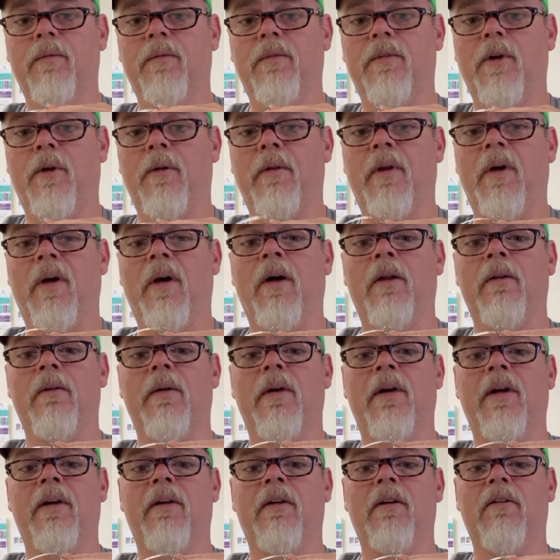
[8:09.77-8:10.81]
to the other
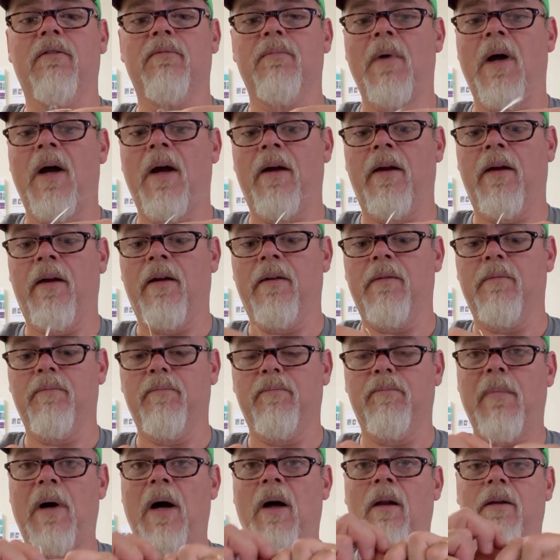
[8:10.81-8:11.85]
end of my
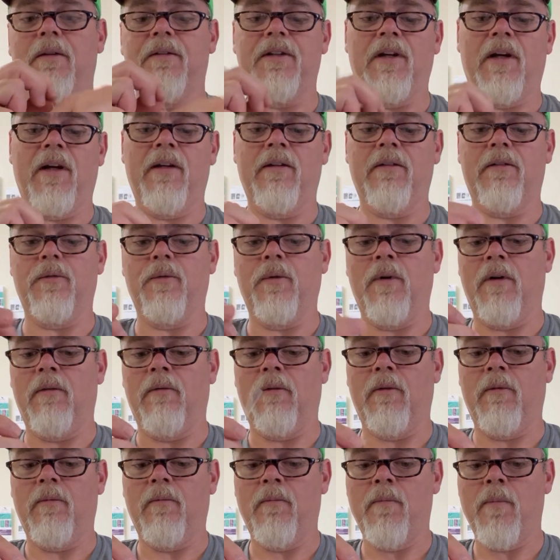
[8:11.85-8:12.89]
ball and chain
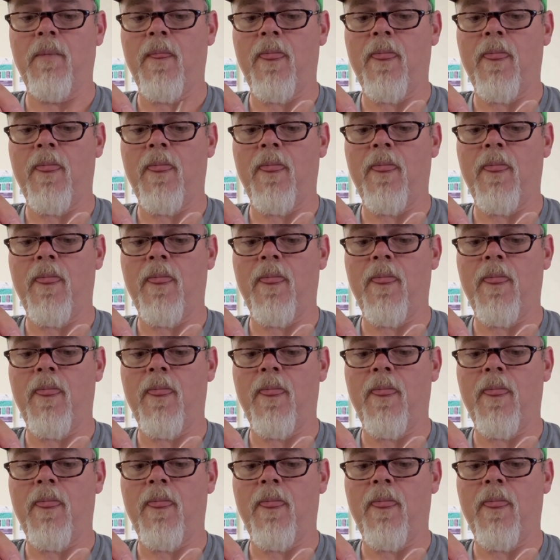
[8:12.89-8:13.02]
swivel.